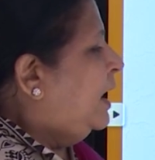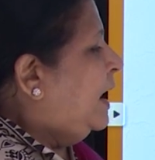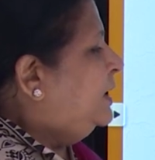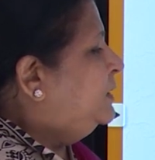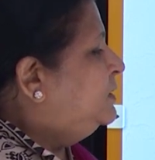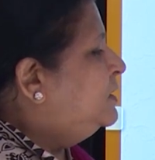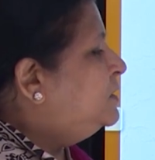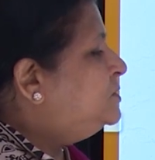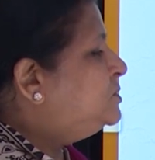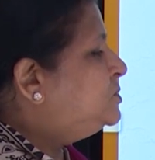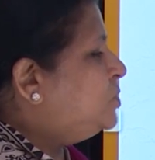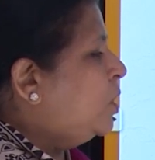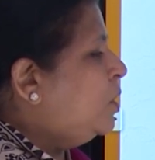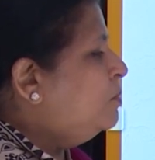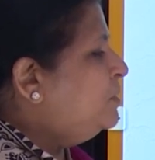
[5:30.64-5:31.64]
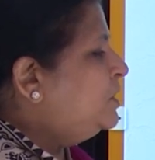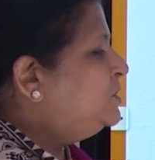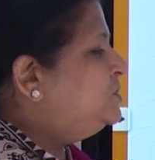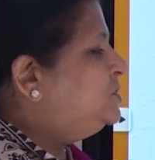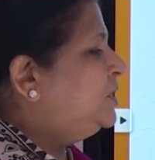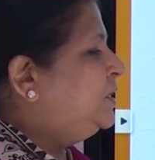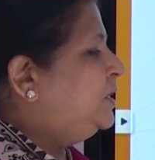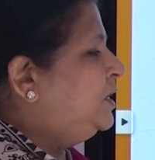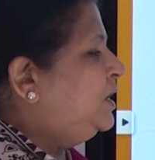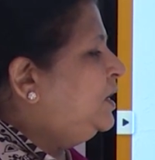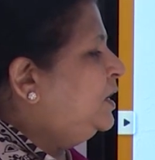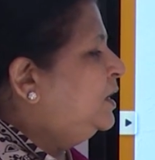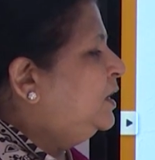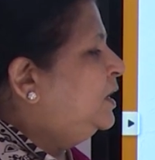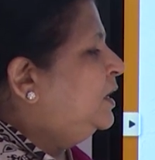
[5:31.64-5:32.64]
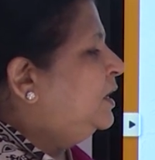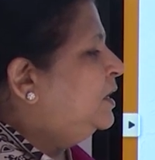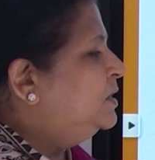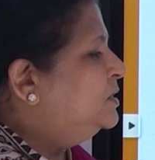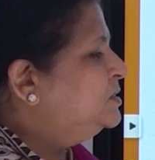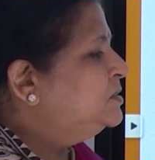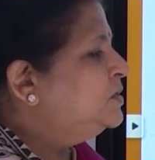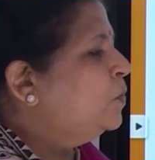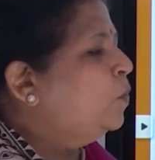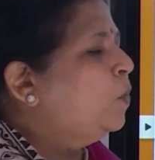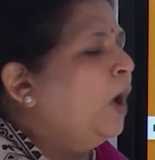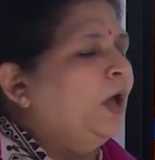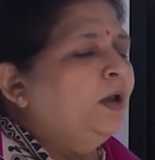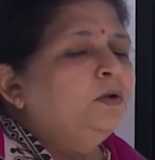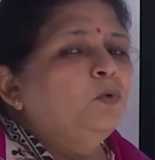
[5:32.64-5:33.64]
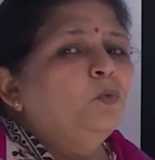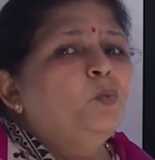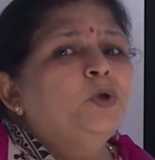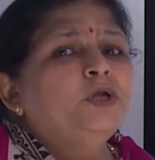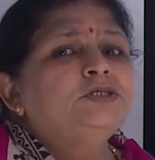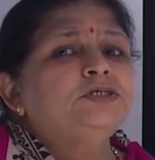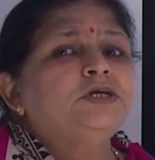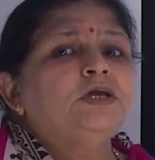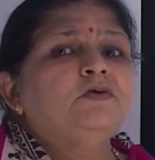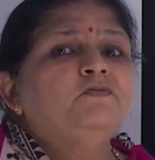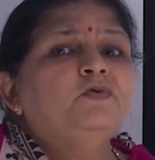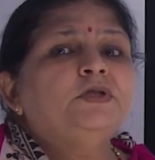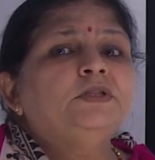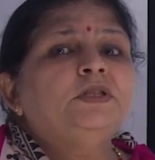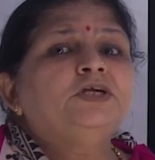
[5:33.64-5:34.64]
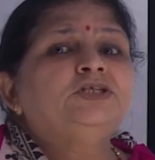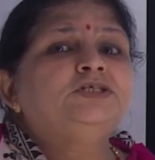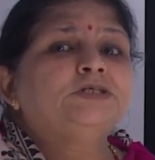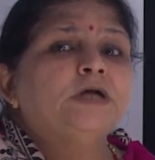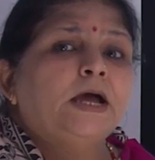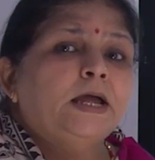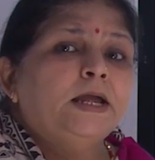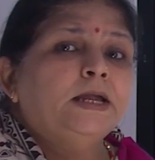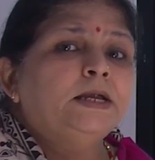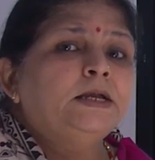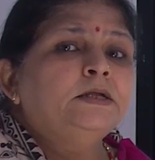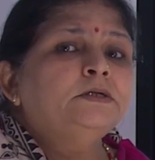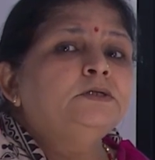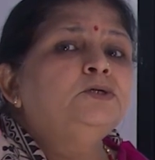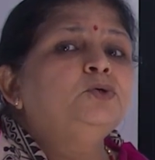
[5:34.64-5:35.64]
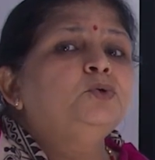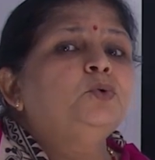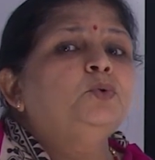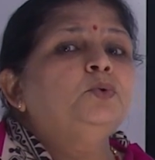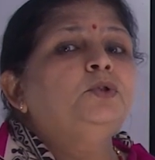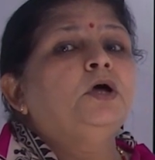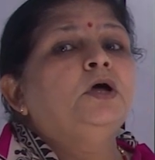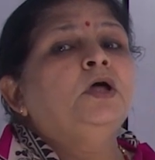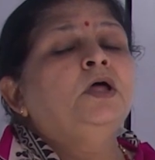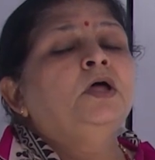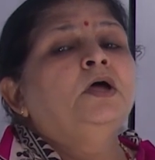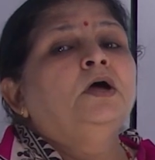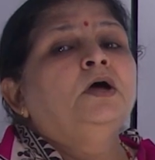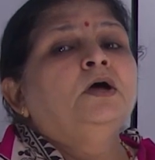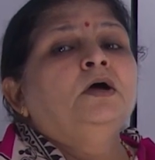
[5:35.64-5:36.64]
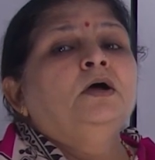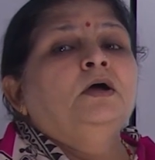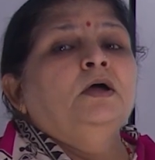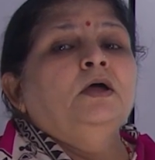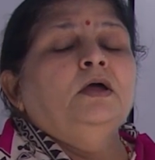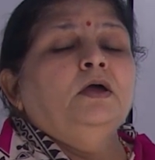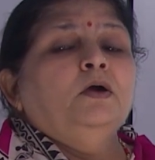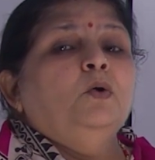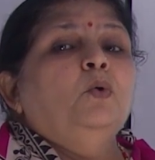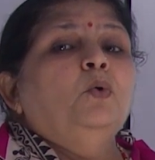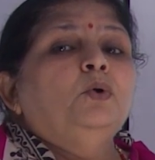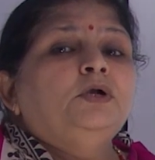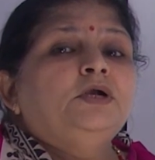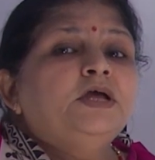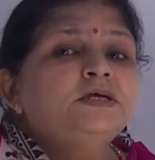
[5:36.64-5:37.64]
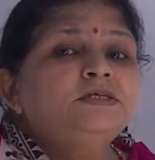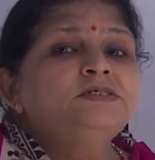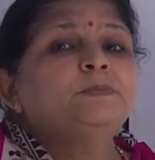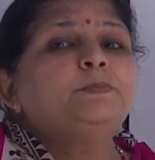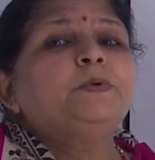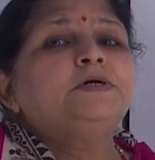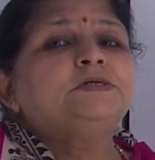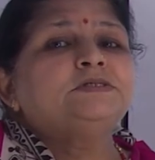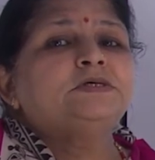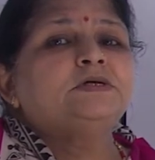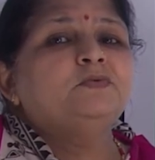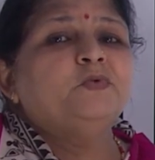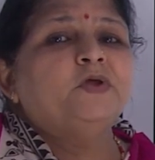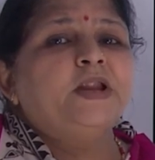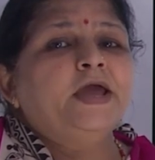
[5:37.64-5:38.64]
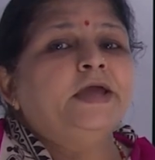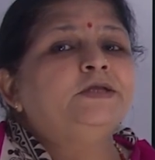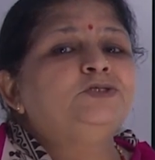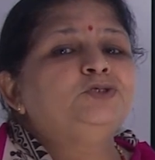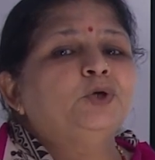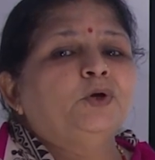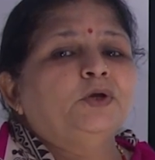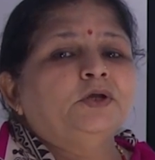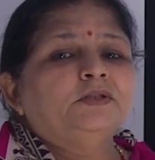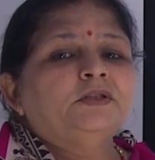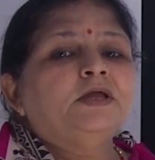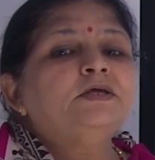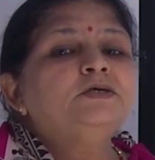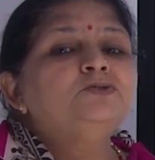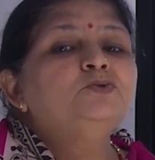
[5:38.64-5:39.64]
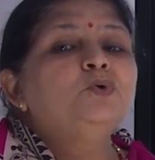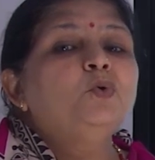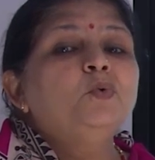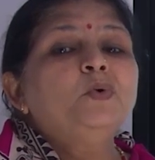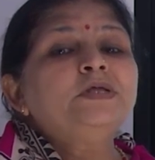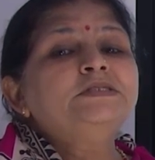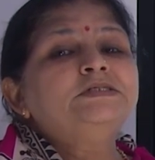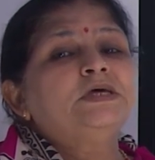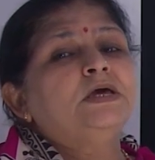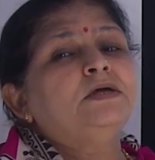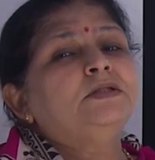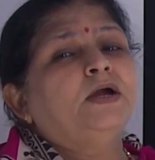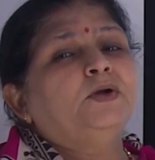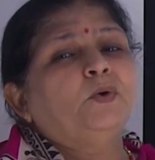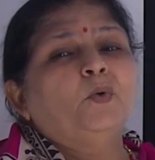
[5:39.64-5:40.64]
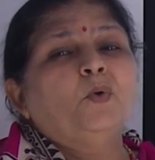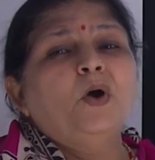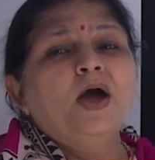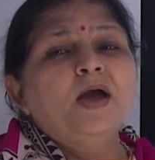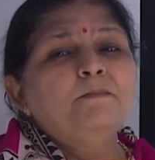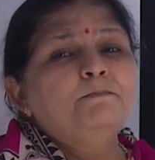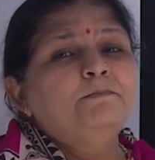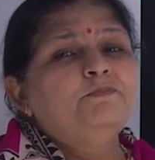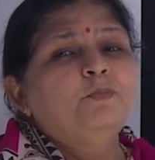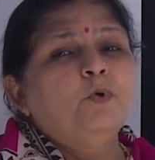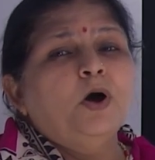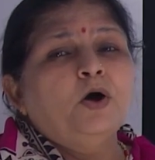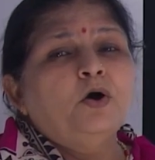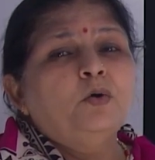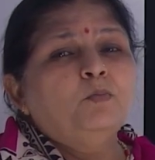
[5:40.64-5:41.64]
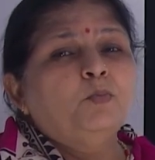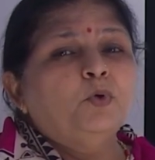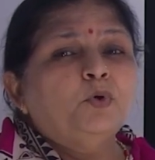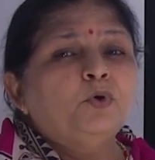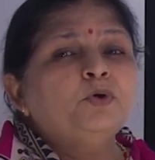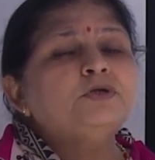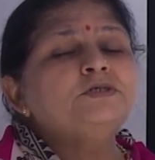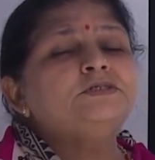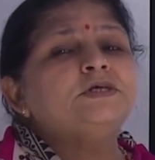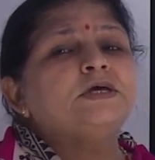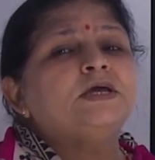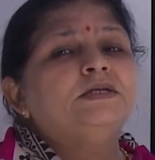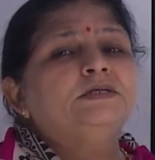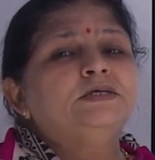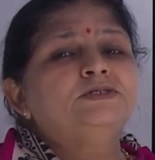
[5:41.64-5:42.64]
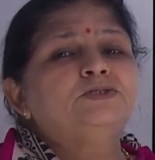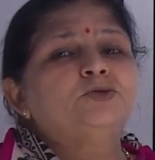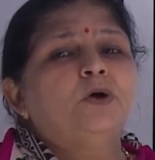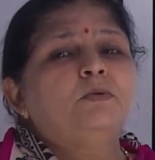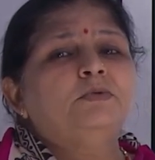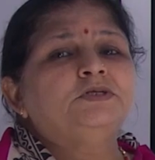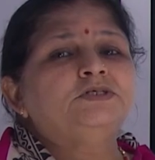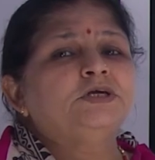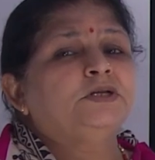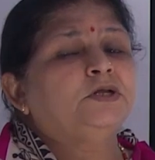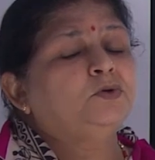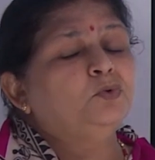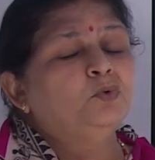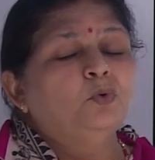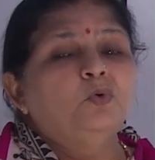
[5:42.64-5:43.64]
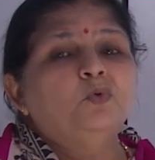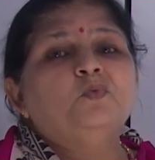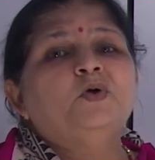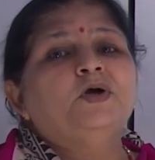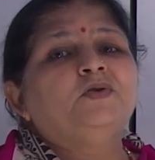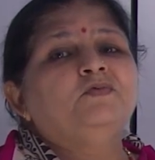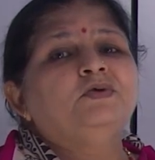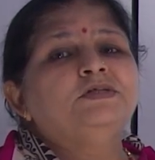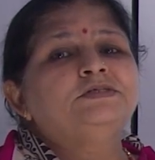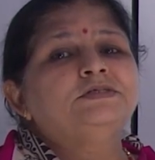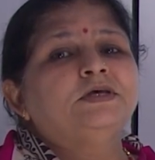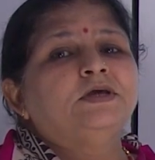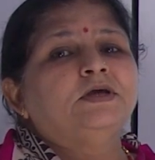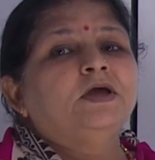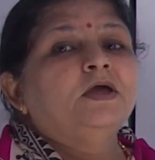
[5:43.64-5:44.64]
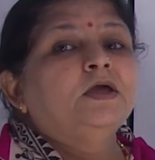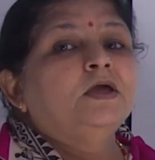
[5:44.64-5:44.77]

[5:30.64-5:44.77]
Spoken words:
And this Tom and Jerry is the one which even the child to the oldest person will enjoy. There is no one saying that, oh, I'm bored seeing this Tom and Jerry. No one will say.